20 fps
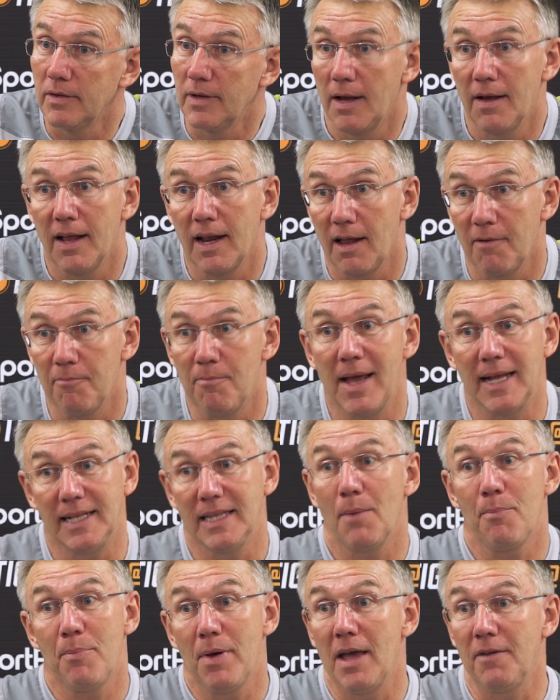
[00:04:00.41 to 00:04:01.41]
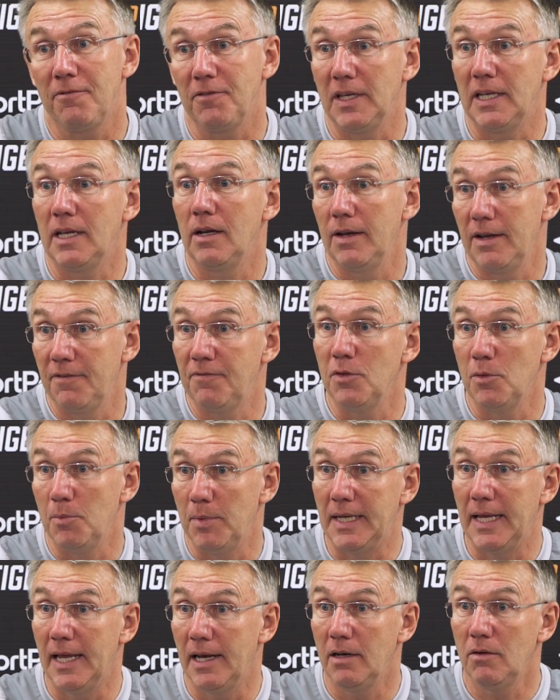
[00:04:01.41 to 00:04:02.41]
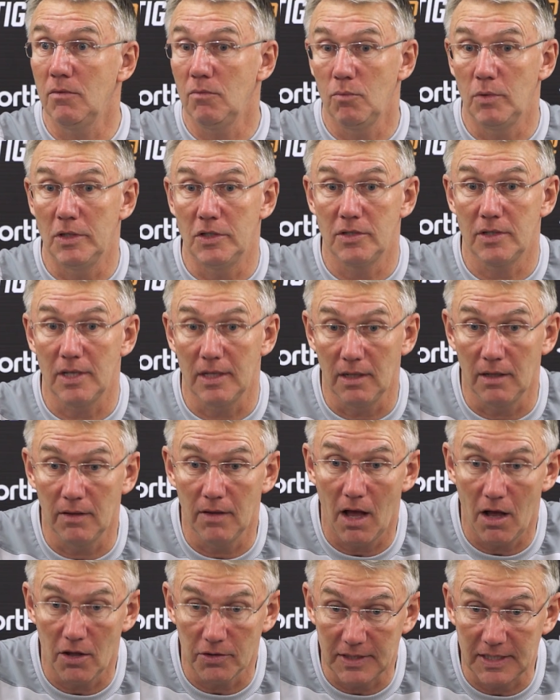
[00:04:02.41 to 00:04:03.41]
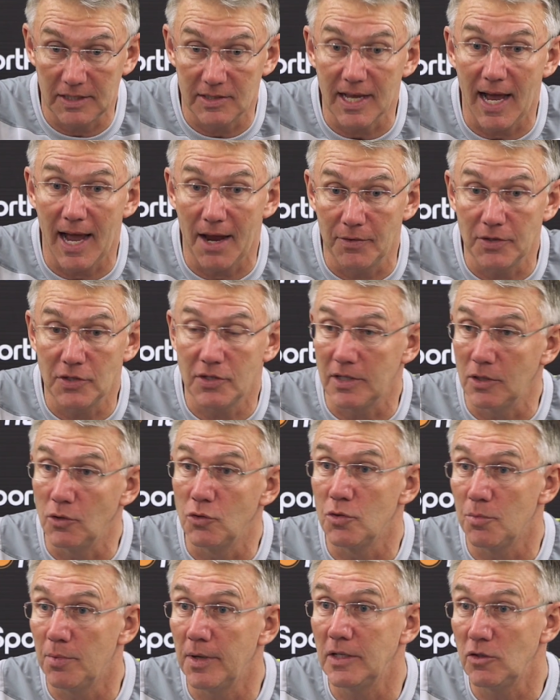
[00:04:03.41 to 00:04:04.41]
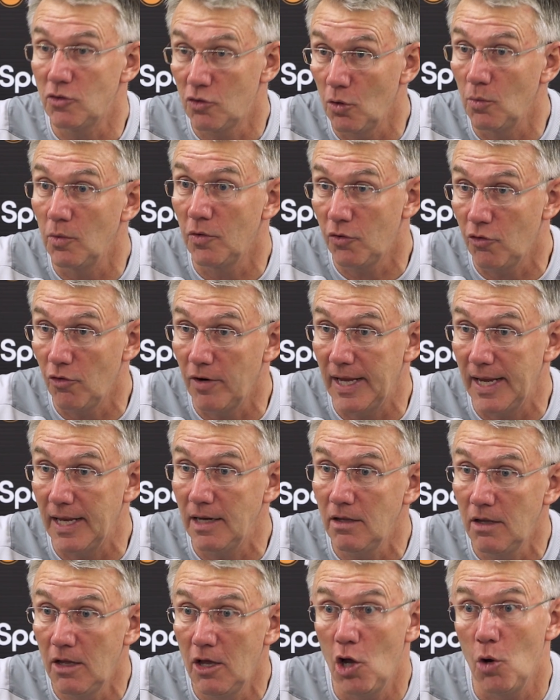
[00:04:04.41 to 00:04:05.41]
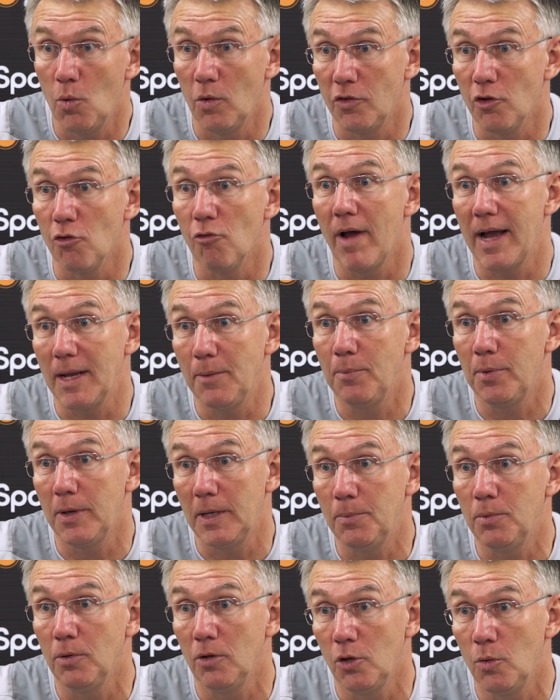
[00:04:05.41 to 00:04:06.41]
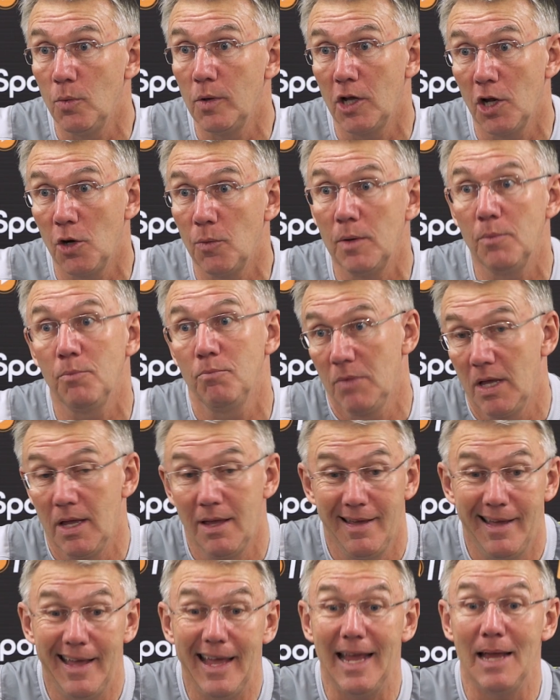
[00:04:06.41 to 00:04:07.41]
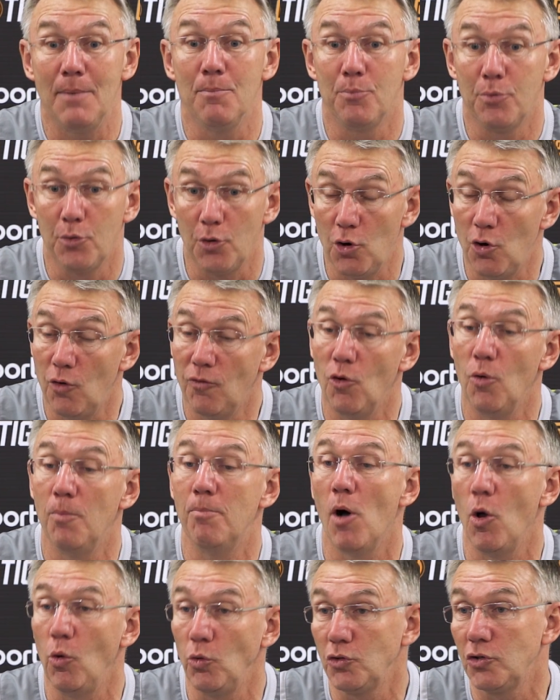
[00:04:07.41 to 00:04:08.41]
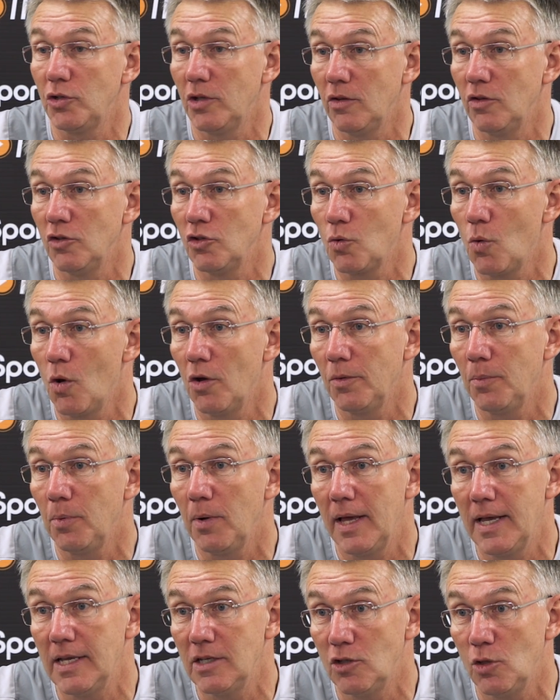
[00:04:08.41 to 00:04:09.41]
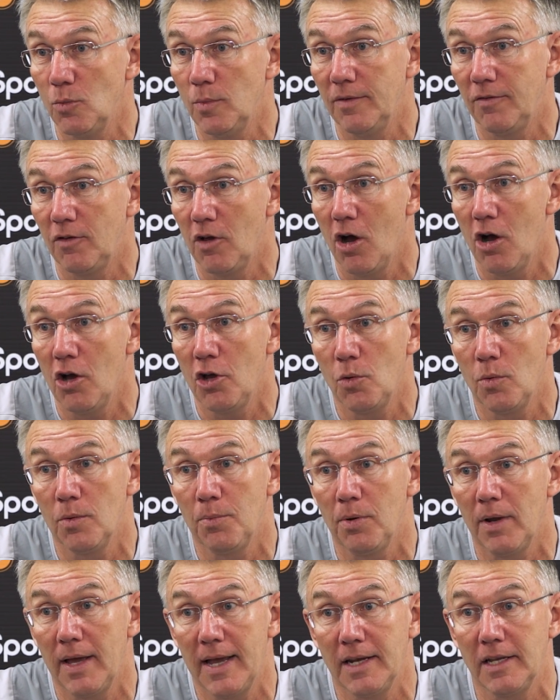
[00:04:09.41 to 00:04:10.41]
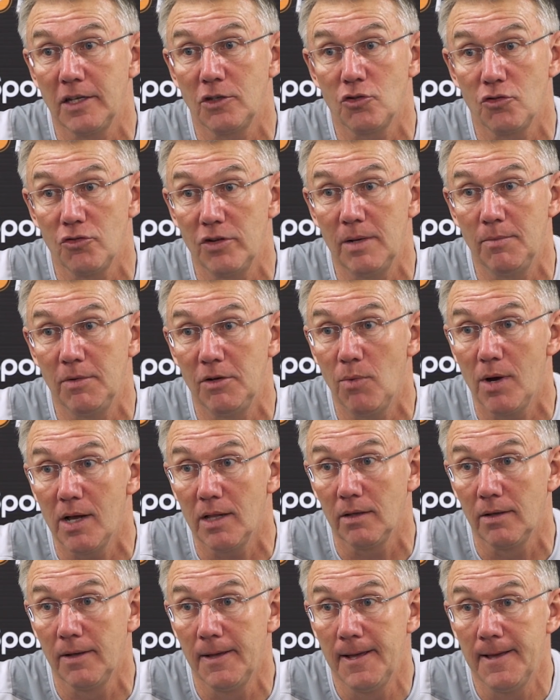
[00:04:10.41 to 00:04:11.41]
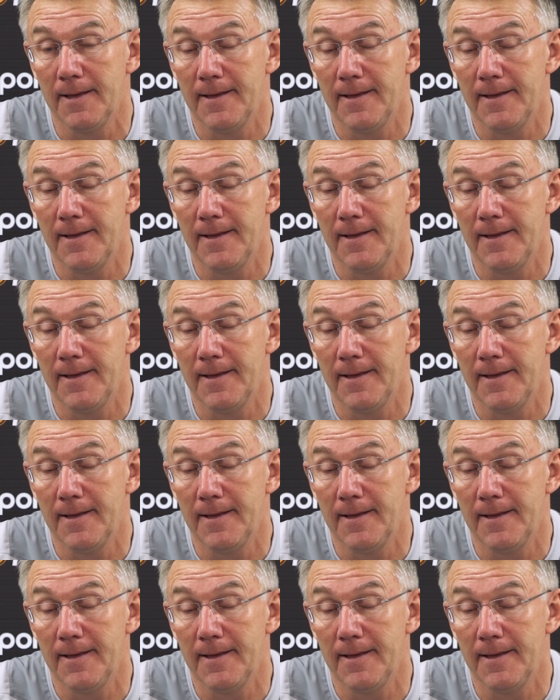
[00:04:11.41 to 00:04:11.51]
I've made that perfectly clear from the beginning. Our desire is still to bring two or three in who are the right people, who are going to improve or bolster the squad of players that we've got, who are playing extremely well.